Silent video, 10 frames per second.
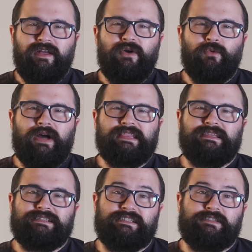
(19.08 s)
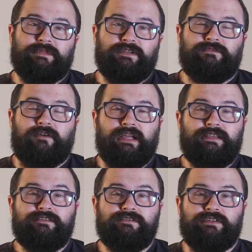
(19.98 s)
What does this mean for
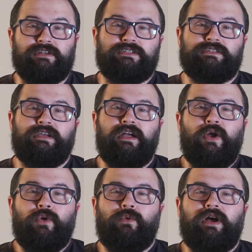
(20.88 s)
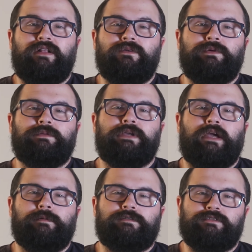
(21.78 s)
end users? Well, we'll be
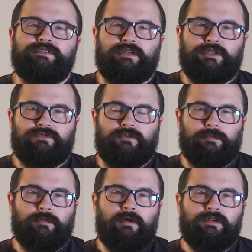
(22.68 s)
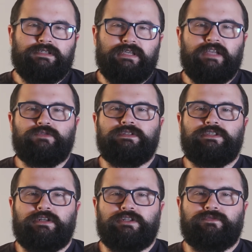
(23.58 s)
able to search for blocks as we
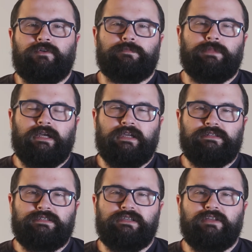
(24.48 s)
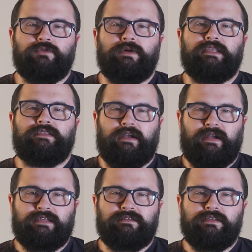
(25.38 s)
search for plugins to add
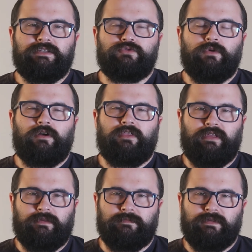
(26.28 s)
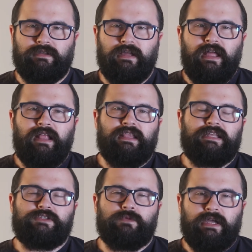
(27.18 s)
directly to our theme.
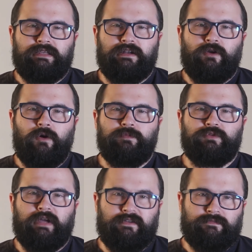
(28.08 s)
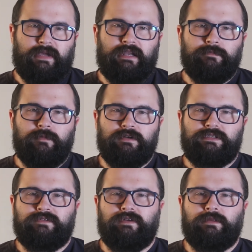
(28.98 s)
Let's wait and hope to have many
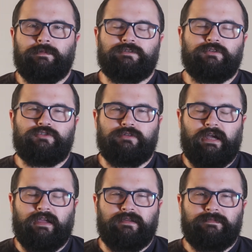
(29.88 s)
blocks available to try.